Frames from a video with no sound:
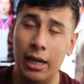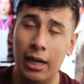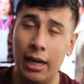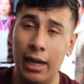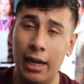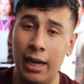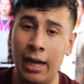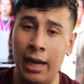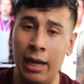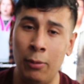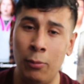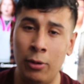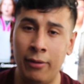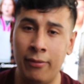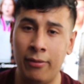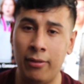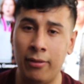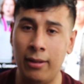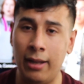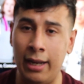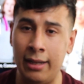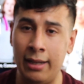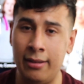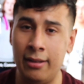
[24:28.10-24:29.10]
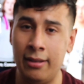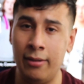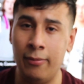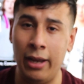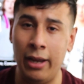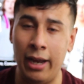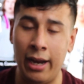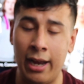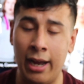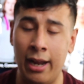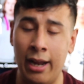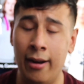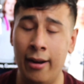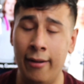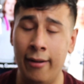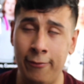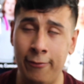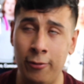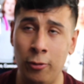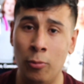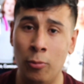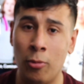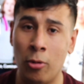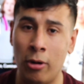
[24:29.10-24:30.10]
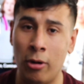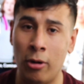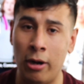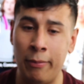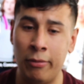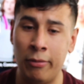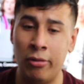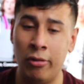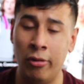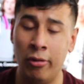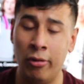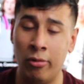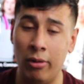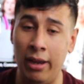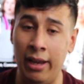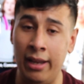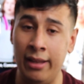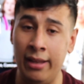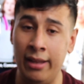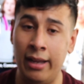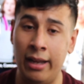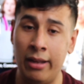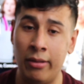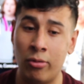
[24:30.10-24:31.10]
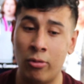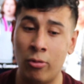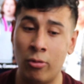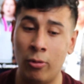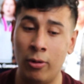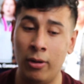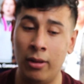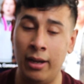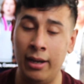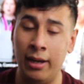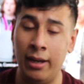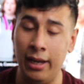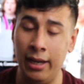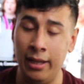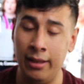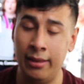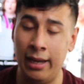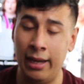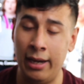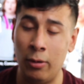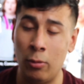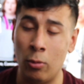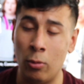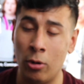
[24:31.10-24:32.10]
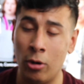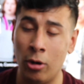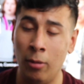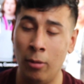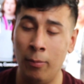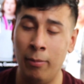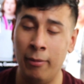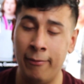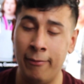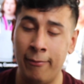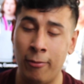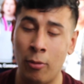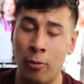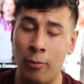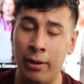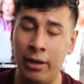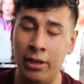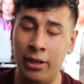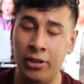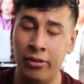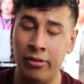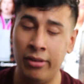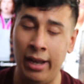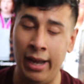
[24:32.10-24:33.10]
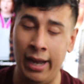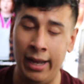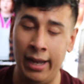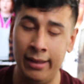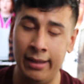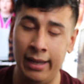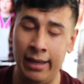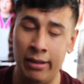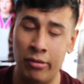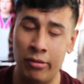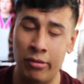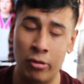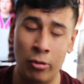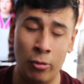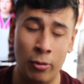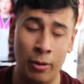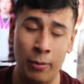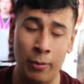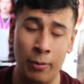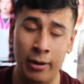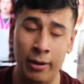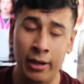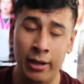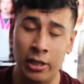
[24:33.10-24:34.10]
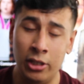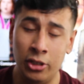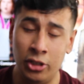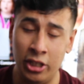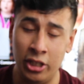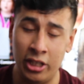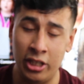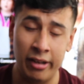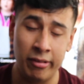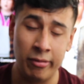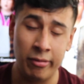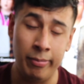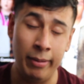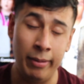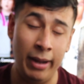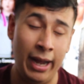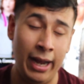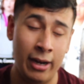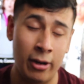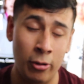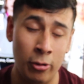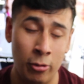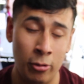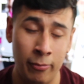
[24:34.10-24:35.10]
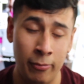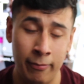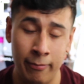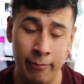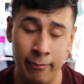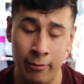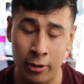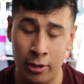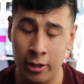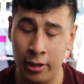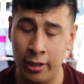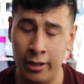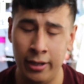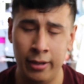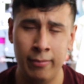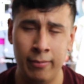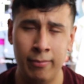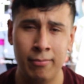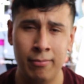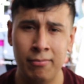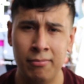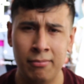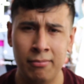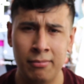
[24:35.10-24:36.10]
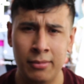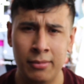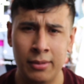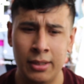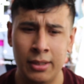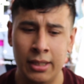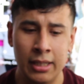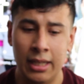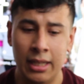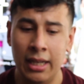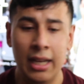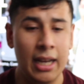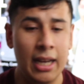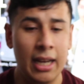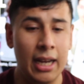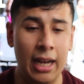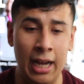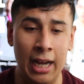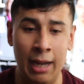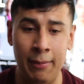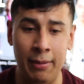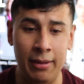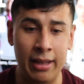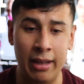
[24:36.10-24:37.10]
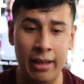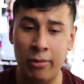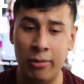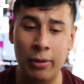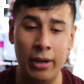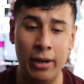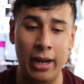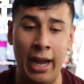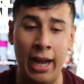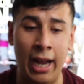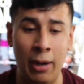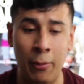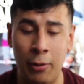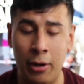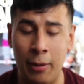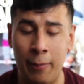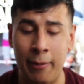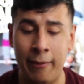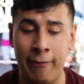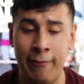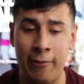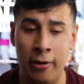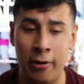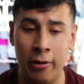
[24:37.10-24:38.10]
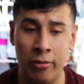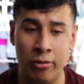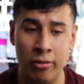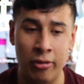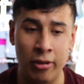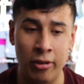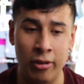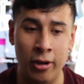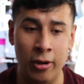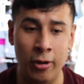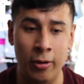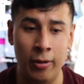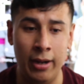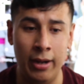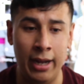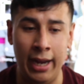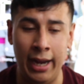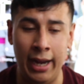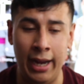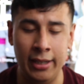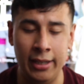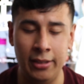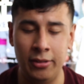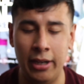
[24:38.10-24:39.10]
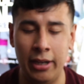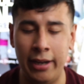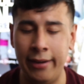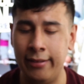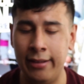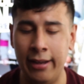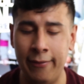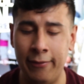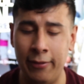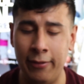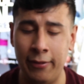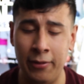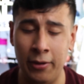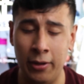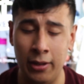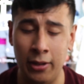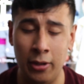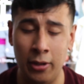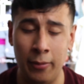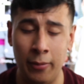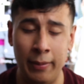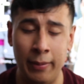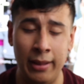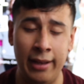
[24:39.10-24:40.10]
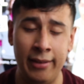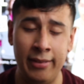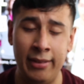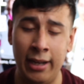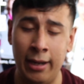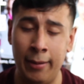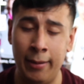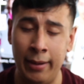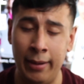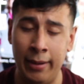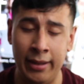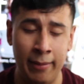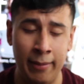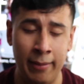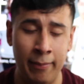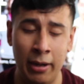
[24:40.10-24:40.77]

I would have liked it if we had gotten a few more episodes in that storyline, in that world, before we just had that story where she comes back home for good. I mean, that's what I would have preferred, so I definitely feel a little bit let down by that.